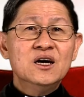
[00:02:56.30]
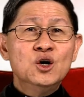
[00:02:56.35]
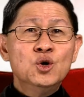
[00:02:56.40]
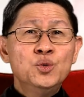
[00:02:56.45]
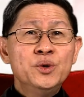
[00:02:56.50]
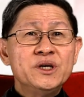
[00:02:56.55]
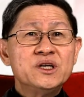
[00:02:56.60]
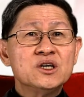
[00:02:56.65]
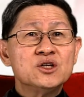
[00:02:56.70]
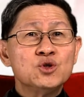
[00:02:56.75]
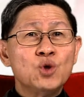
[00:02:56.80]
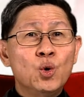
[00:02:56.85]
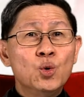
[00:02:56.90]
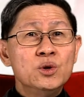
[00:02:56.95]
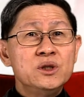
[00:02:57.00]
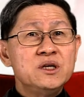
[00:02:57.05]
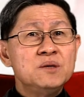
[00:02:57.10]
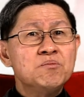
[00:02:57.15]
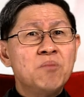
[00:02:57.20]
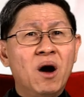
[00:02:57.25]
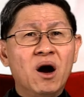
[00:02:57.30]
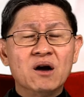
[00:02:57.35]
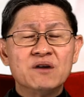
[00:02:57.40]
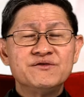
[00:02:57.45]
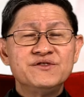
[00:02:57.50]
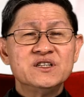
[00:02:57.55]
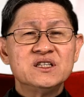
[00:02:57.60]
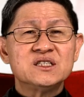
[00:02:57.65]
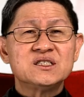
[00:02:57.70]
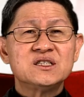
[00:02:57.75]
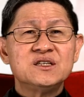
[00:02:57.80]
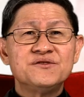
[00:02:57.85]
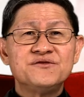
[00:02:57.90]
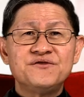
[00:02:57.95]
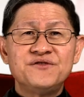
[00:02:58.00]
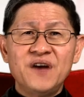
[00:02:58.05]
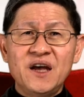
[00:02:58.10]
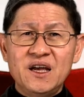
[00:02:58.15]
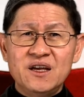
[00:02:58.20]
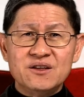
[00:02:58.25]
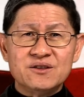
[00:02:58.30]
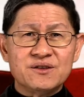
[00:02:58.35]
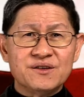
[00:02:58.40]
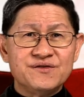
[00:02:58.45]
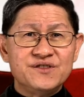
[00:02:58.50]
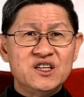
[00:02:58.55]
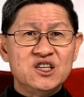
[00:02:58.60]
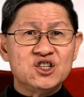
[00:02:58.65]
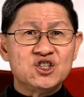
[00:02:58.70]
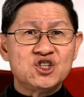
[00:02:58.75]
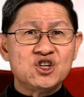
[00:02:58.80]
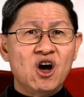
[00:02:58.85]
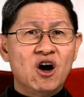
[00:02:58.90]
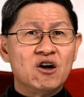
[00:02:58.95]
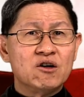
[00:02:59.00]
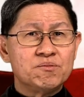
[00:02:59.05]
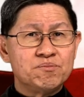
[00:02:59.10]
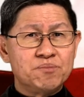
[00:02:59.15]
"We can only marvel at the faith of these young